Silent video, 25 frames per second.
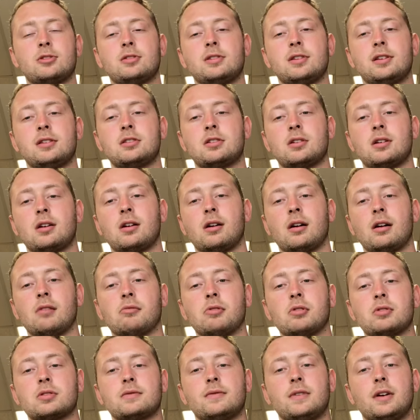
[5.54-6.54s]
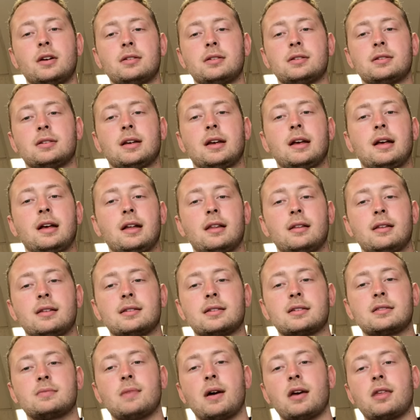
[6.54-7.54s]
teacher here at Roosevelt. This
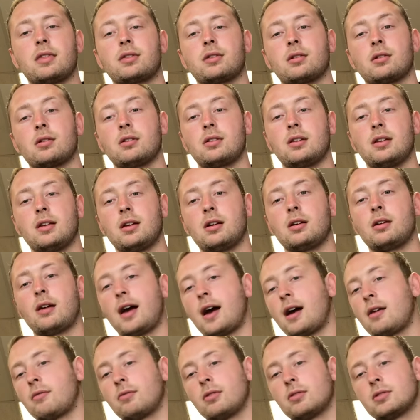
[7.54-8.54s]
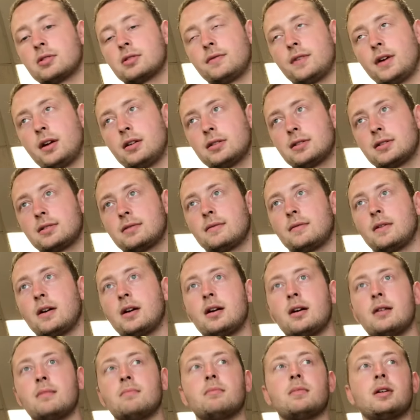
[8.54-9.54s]
is my third year at Roosevelt,
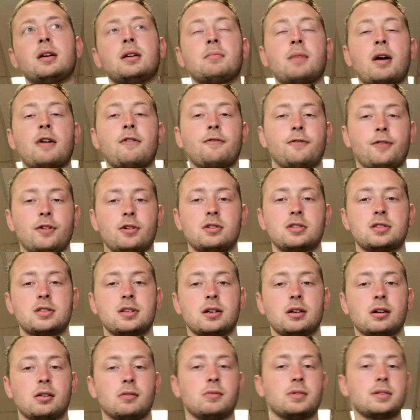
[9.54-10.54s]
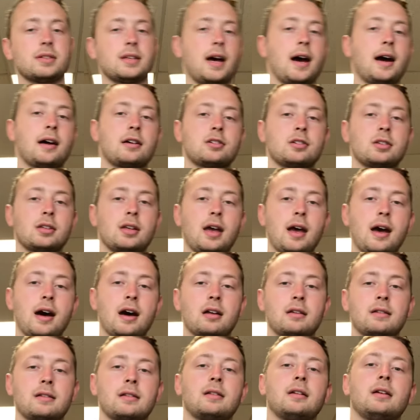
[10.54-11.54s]
and my first year was actually
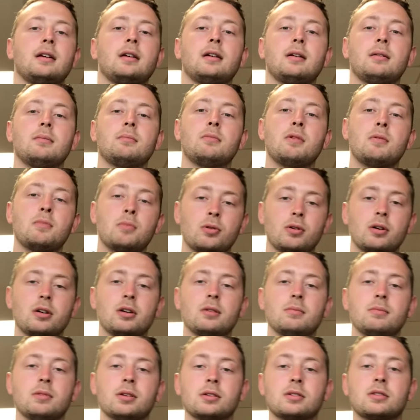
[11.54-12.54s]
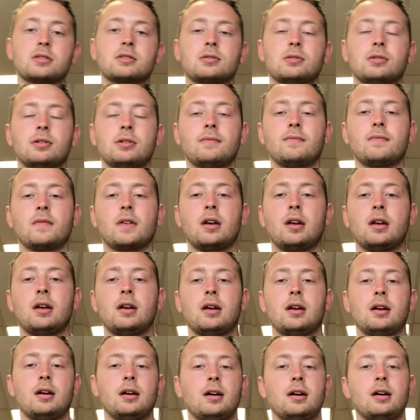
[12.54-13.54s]
at Memorial Middle School.
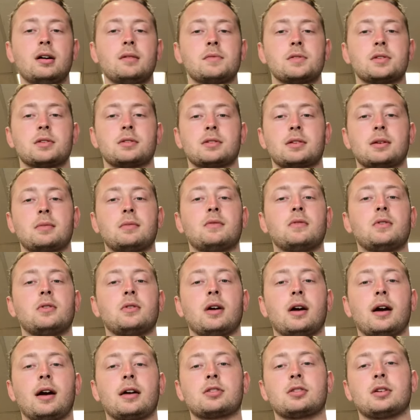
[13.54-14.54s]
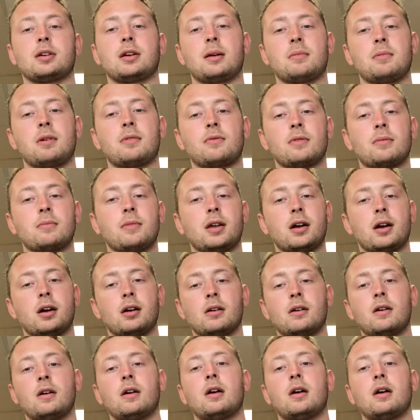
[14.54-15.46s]
So some of you are actually coming from there.